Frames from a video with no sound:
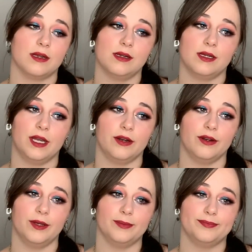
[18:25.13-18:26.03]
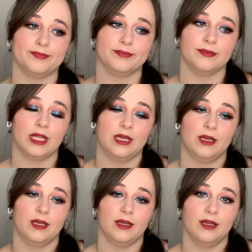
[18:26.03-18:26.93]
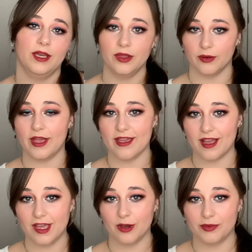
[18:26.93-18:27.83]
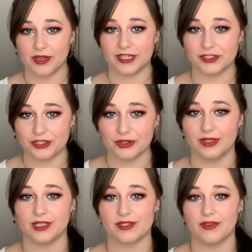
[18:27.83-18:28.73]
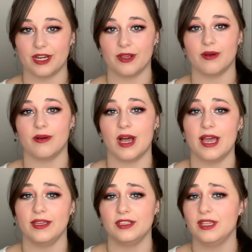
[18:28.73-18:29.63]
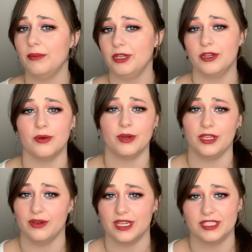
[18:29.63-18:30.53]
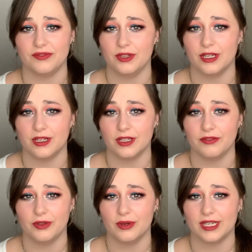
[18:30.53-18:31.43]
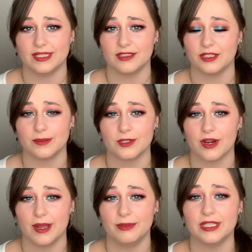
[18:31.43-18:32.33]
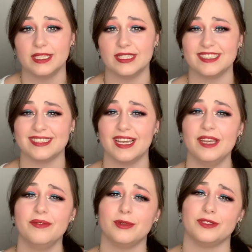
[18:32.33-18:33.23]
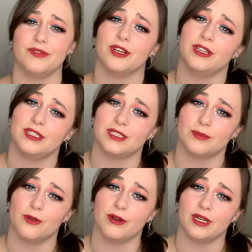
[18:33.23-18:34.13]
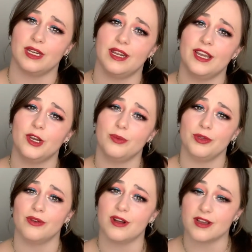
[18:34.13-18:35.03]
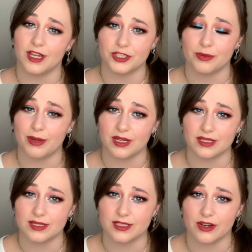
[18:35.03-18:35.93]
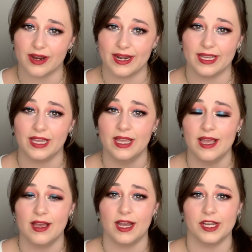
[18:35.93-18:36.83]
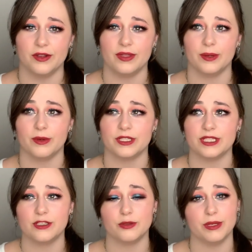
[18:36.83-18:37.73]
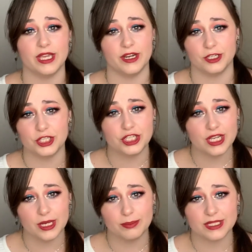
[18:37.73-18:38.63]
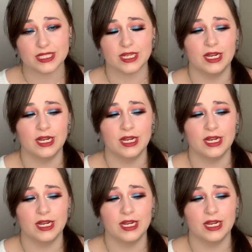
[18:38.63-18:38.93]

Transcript: I don't know. Either way, I hope you guys enjoyed this video. Let me know what you guys feel. If you guys are subscribed to this, I was very disappointed. I hope you all got your boxes already. I know they were still getting shipped.